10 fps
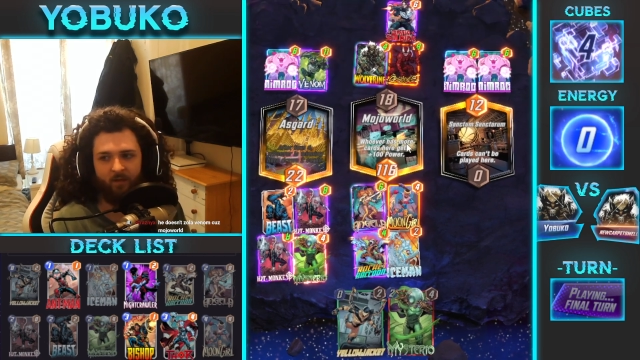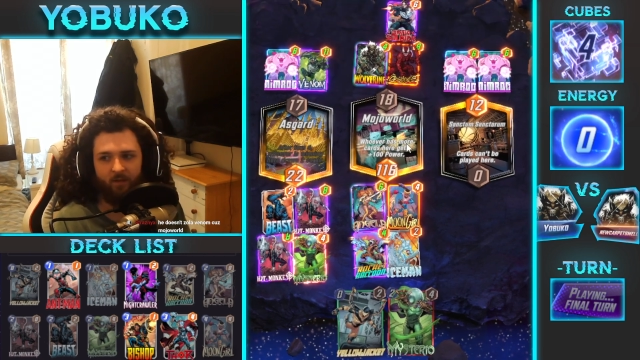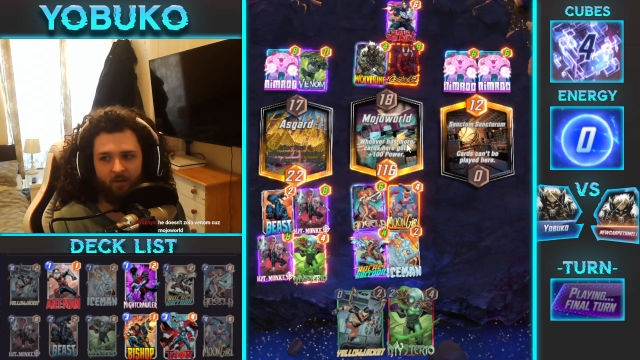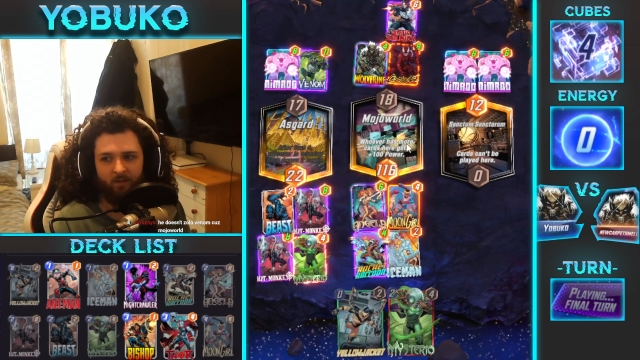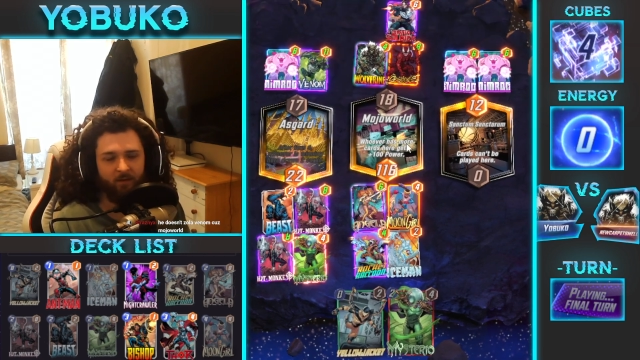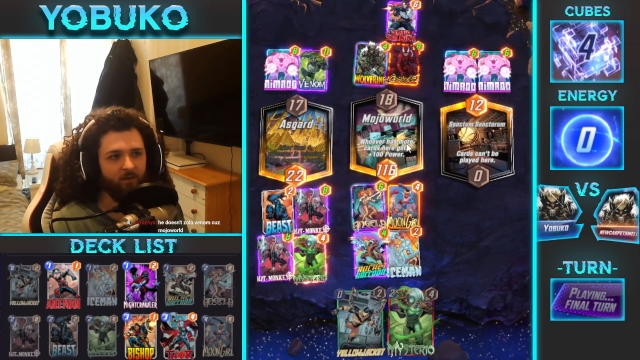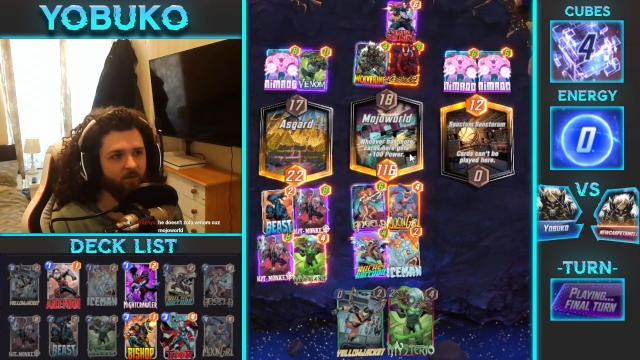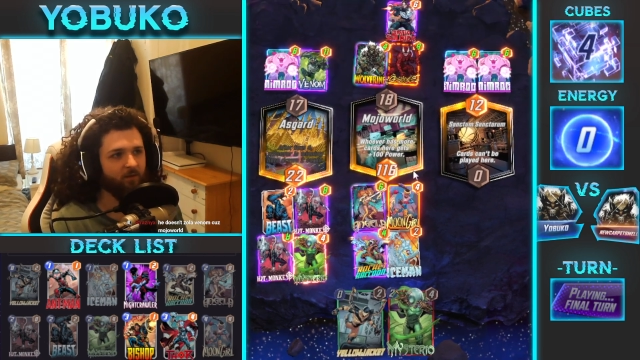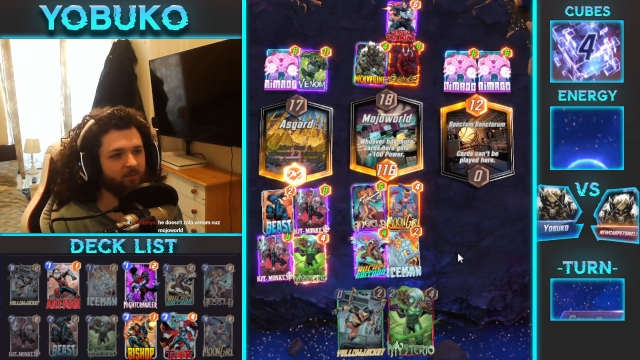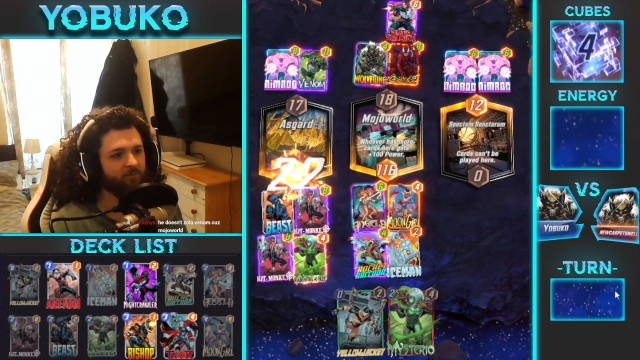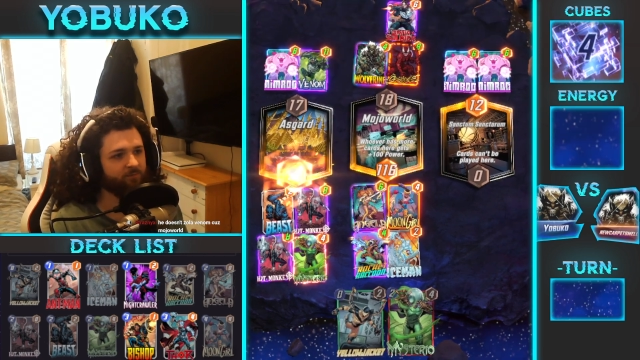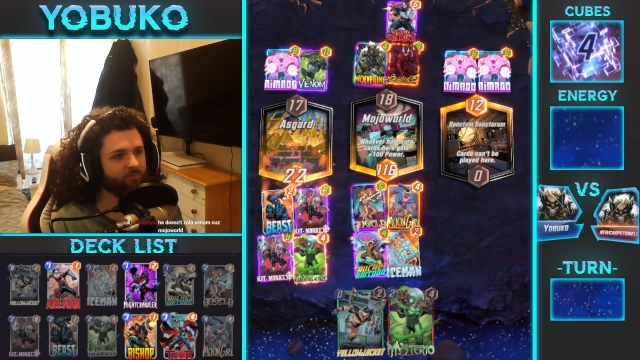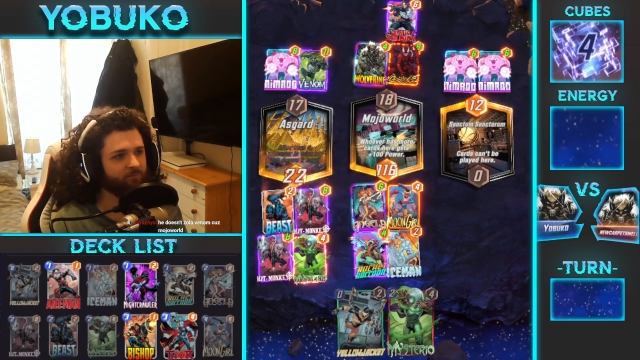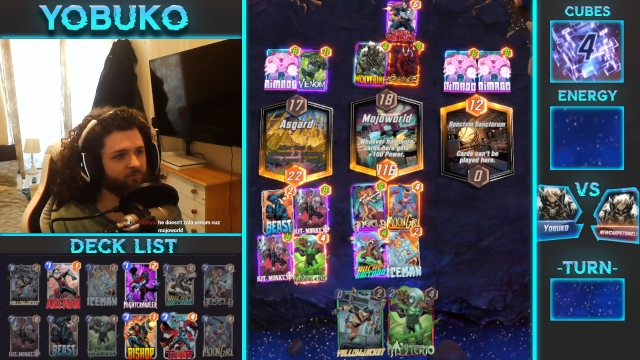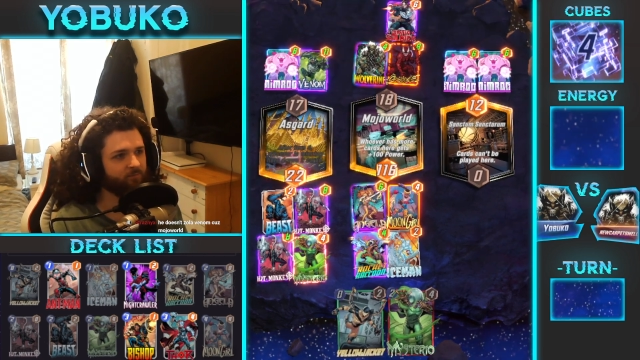
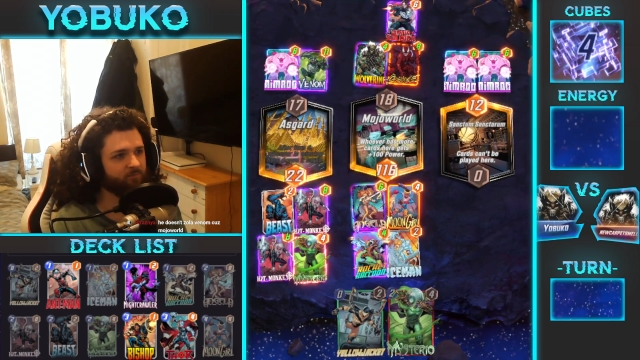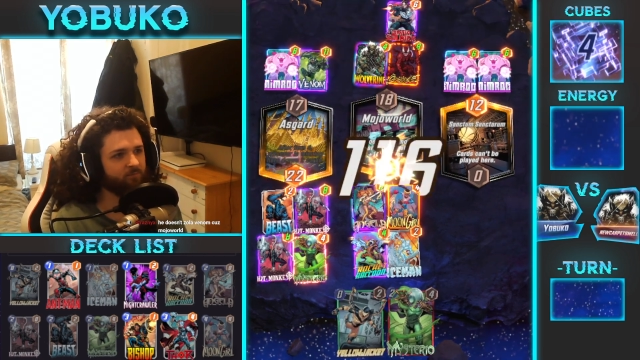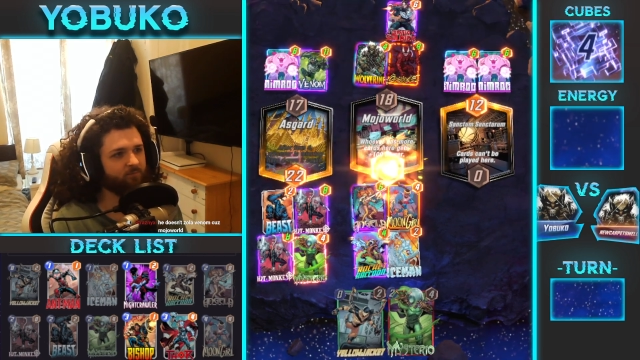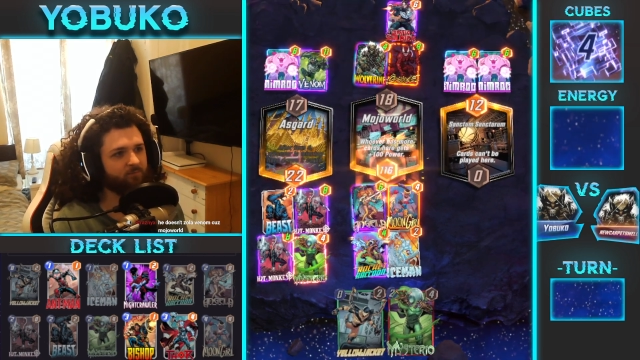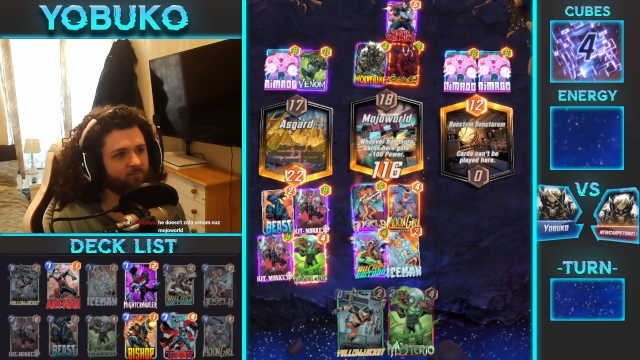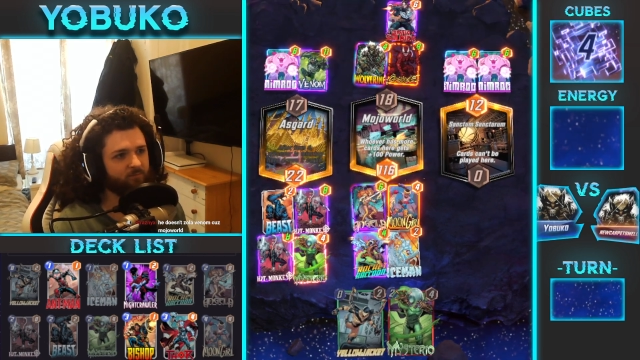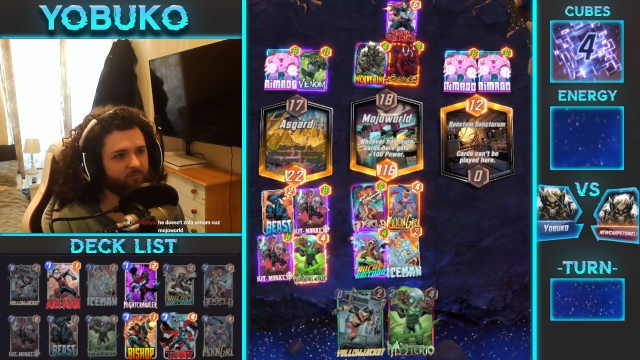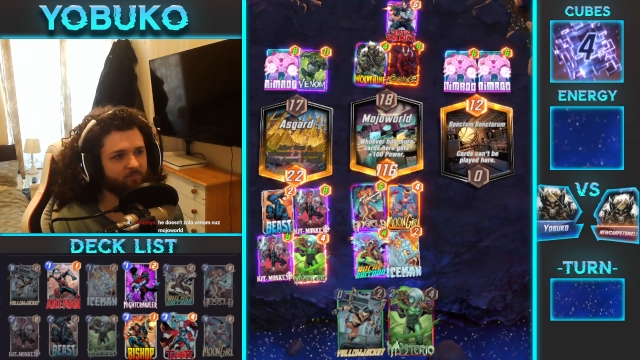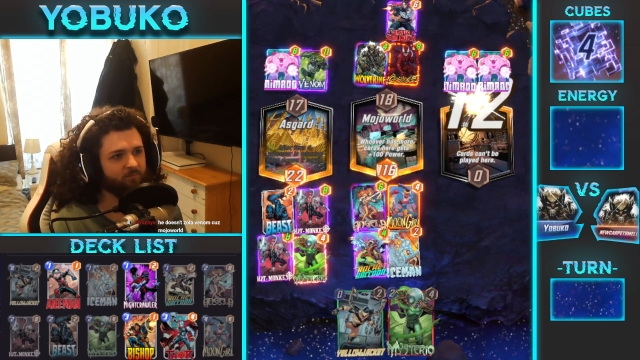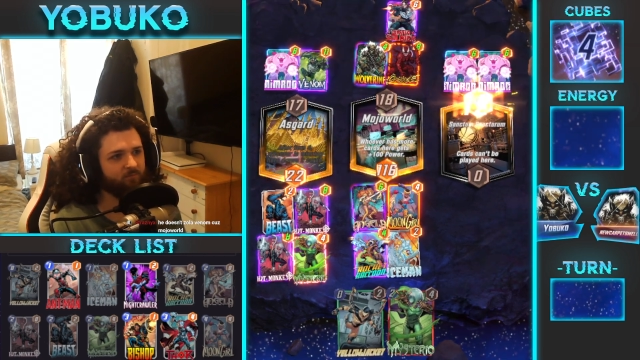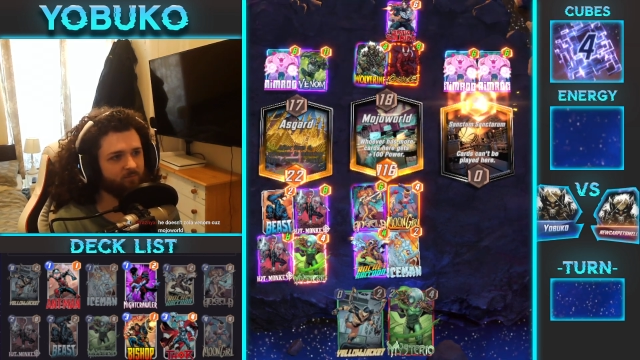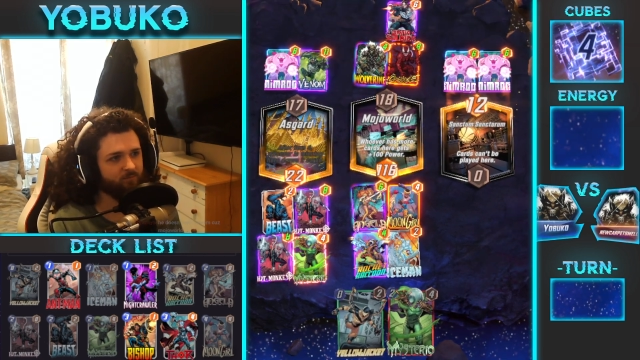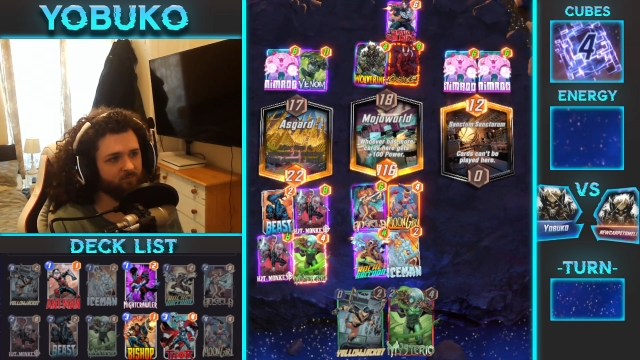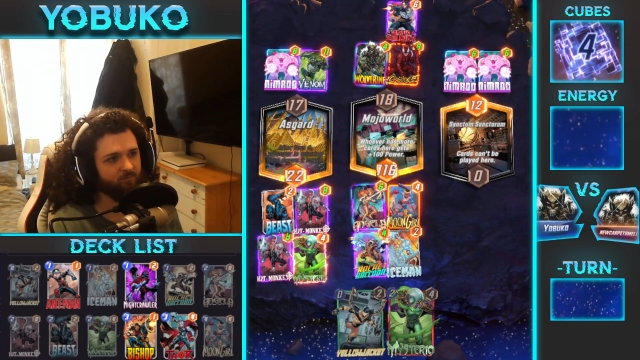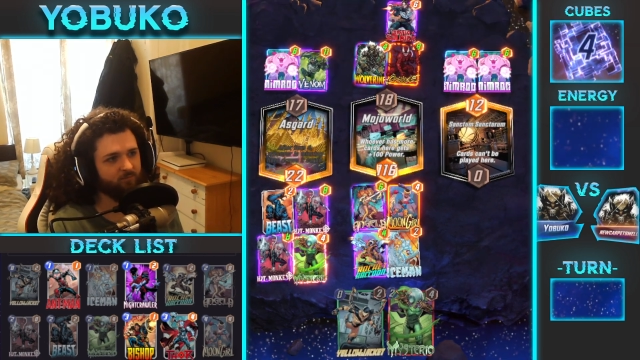
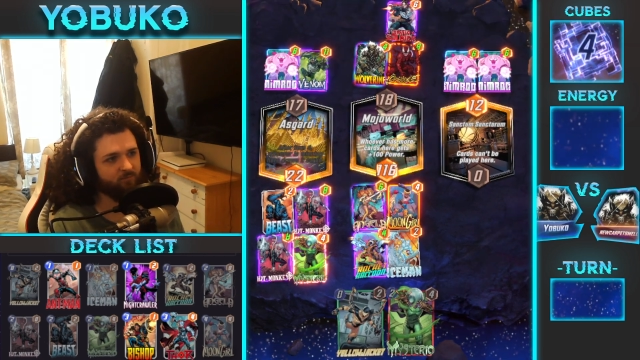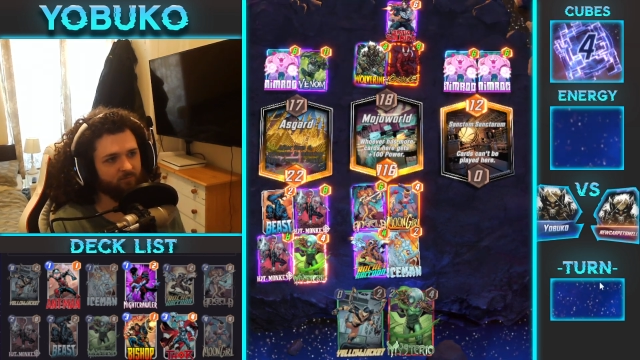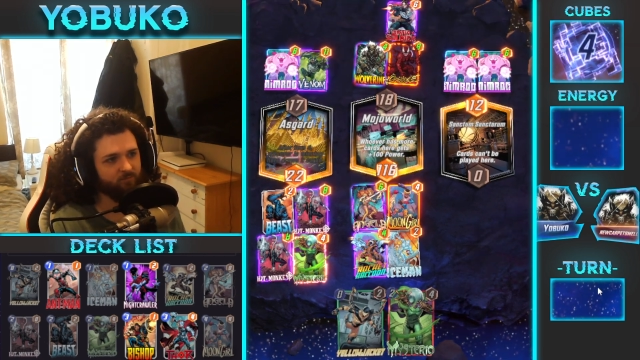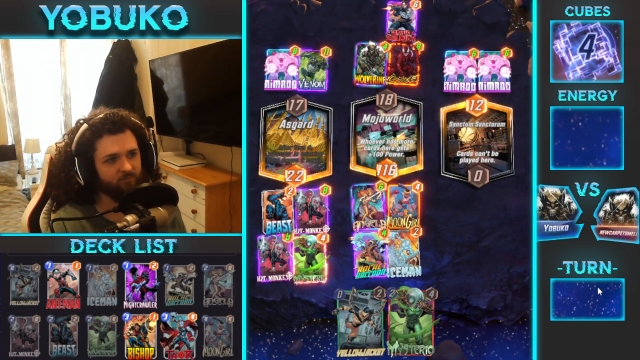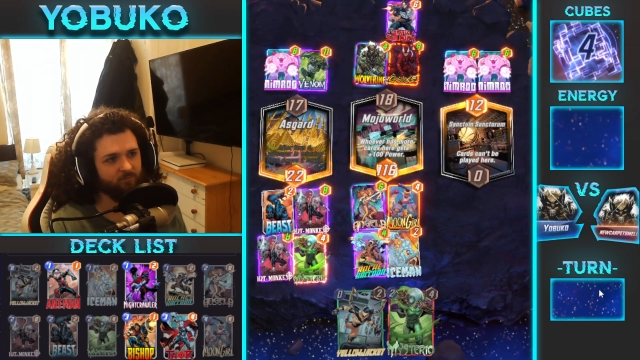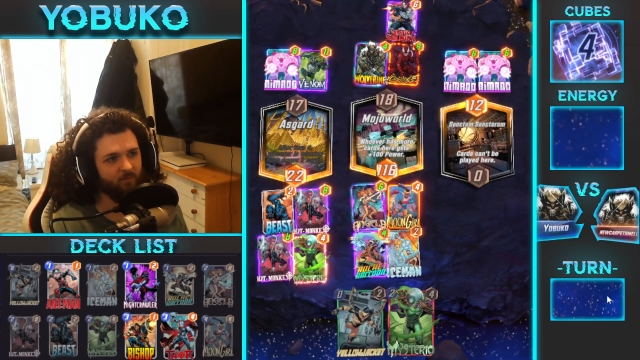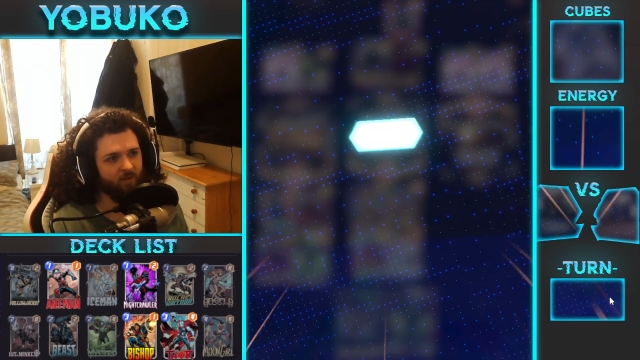(no one is talking)